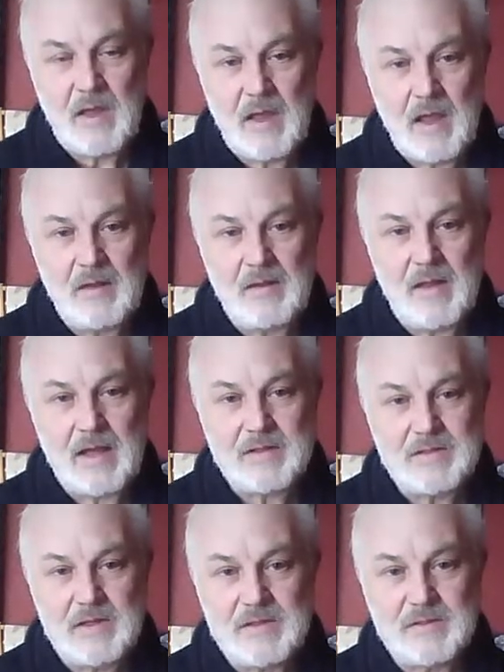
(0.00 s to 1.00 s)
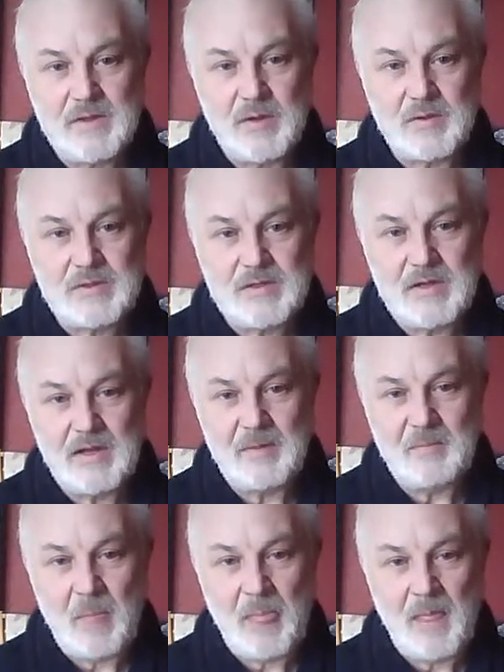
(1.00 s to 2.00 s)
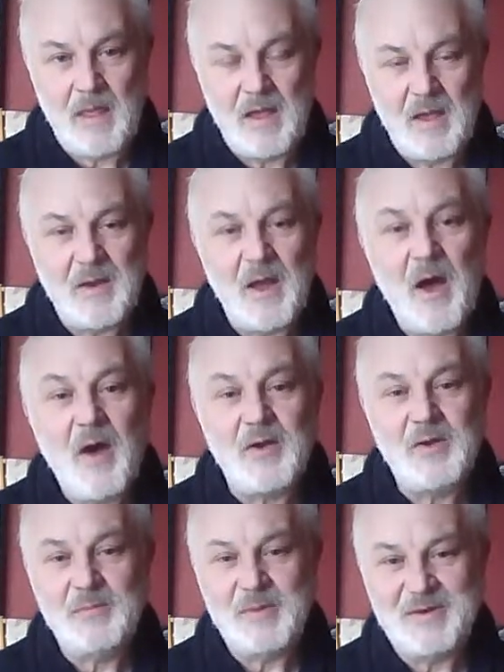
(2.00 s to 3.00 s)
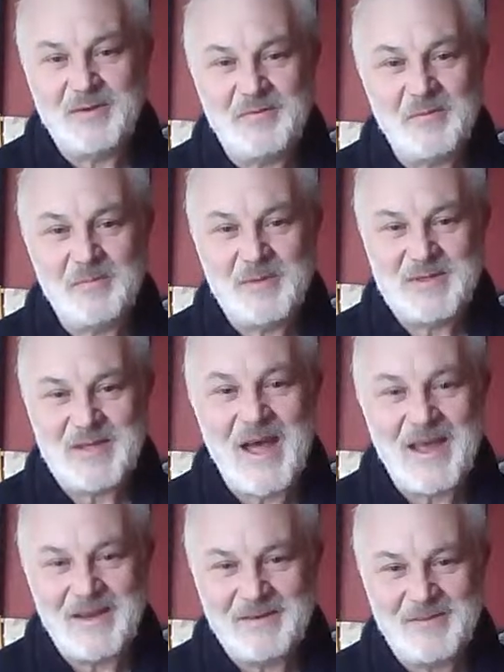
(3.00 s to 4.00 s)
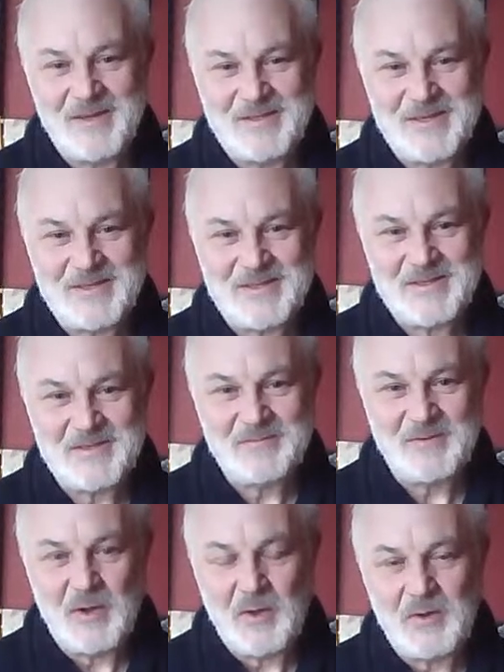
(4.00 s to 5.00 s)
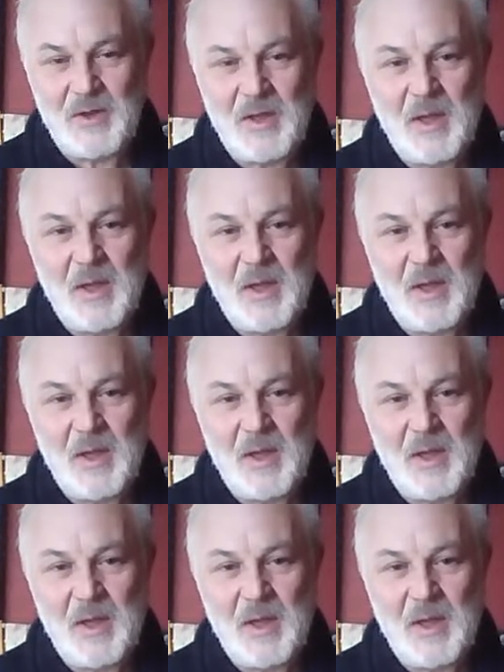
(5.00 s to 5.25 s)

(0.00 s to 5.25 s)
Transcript: And that is not an argument from design for the existence of God,